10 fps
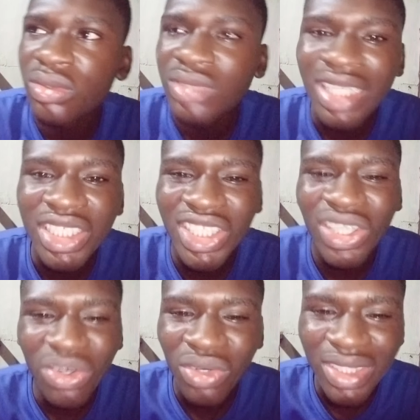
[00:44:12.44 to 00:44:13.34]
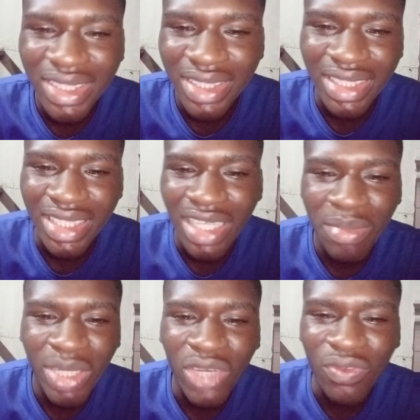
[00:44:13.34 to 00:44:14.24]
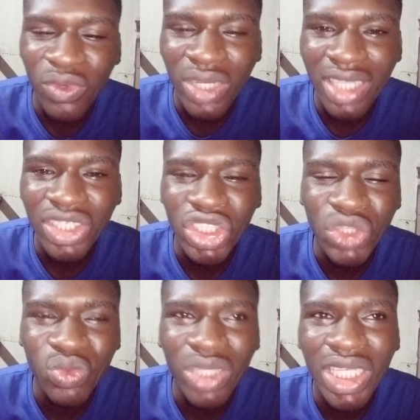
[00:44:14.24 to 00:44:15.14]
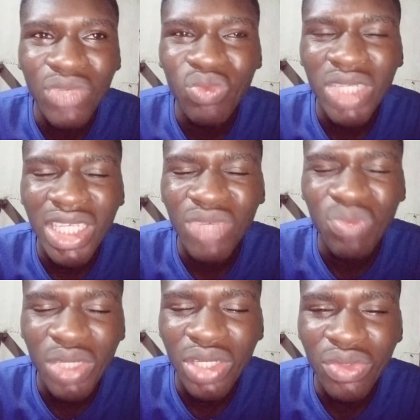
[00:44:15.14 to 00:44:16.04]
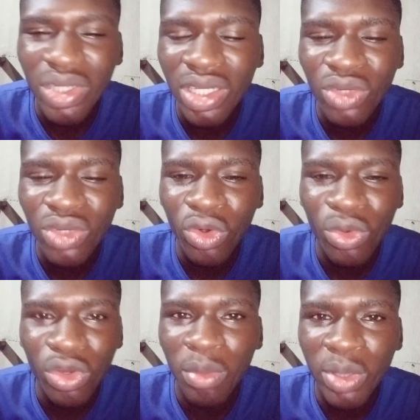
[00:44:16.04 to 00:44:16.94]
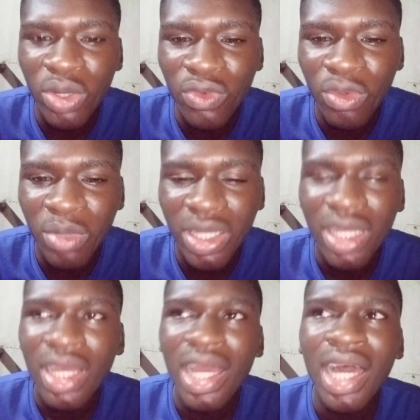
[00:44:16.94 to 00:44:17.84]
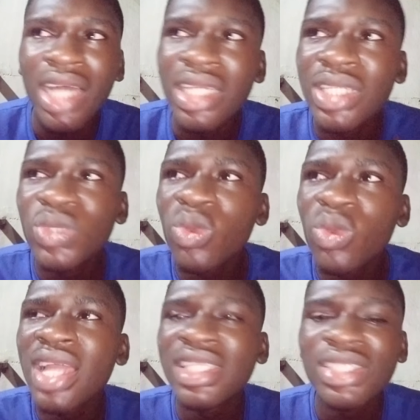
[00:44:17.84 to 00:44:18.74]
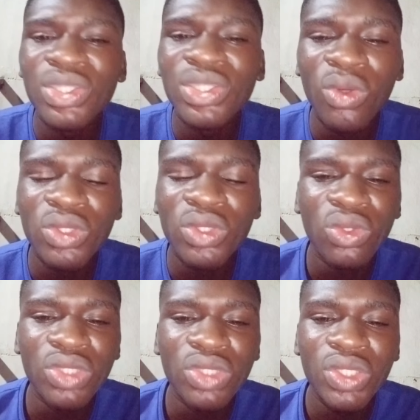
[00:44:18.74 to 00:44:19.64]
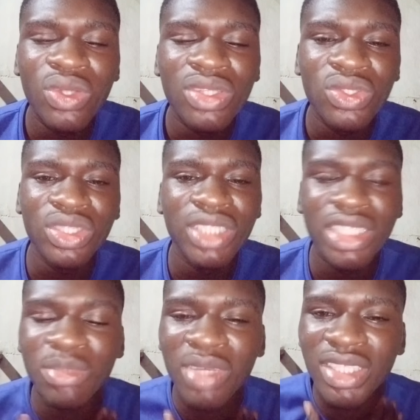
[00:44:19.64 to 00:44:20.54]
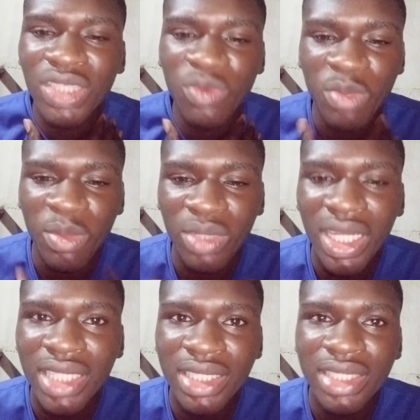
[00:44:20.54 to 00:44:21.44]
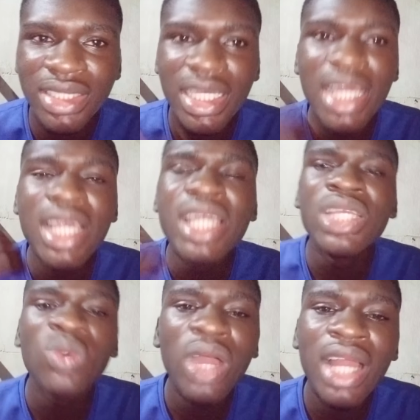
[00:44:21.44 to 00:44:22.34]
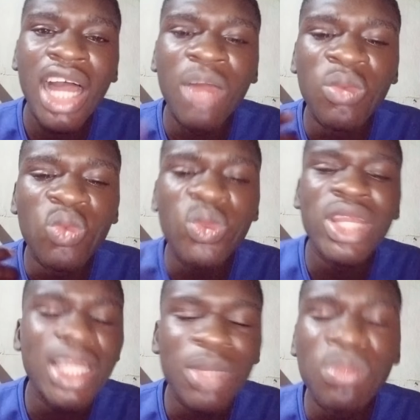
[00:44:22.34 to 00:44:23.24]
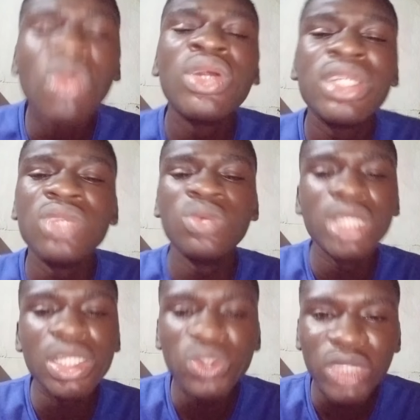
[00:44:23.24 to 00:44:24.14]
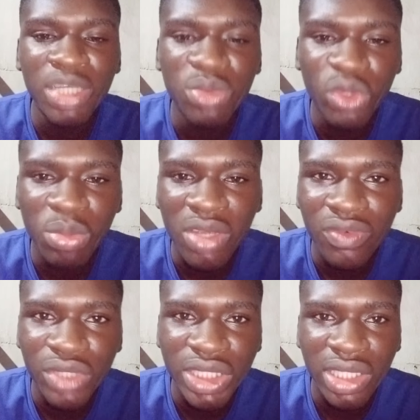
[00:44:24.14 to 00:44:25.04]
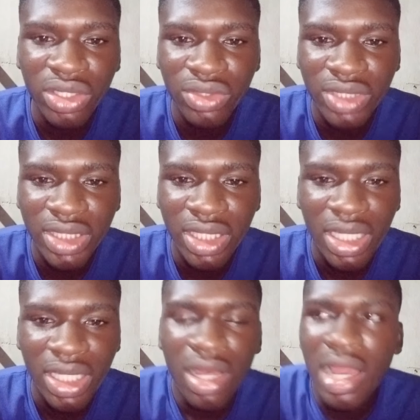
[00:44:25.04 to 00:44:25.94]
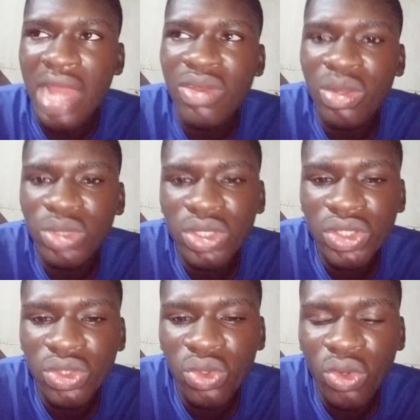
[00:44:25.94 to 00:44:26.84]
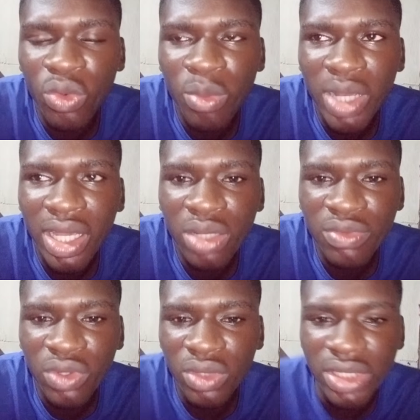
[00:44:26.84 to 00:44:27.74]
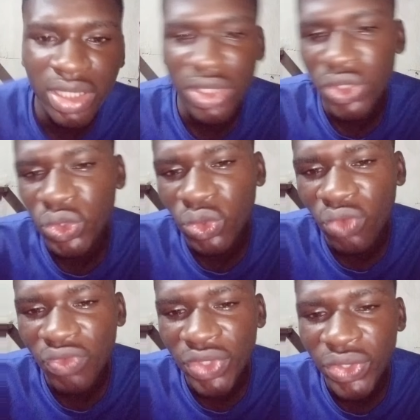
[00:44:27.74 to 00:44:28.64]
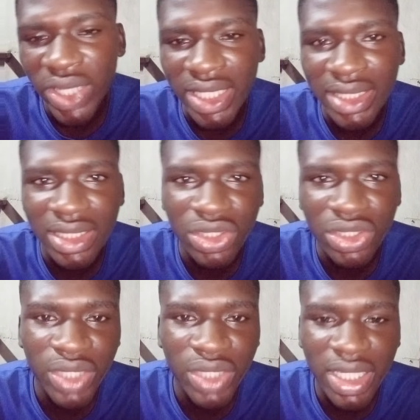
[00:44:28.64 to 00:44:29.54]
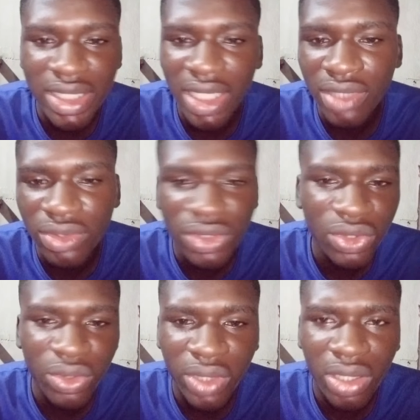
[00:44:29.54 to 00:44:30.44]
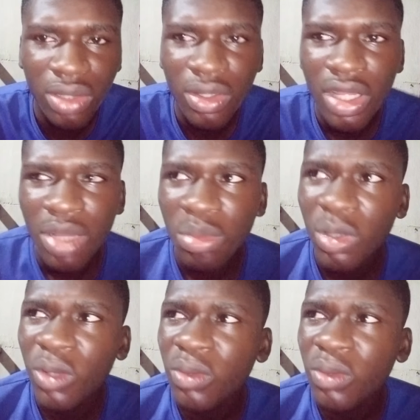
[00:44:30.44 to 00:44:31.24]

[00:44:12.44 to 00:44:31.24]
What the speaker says: generosity, their benevolence is really, really, really, really rubbing off on me. And it's why I still want to continue associating myself with people like this. It's why I'm willing, more than willing, to keep doing my free channel critique. I know I could just go on with my kind of content, do video editing tricks and tutorial, but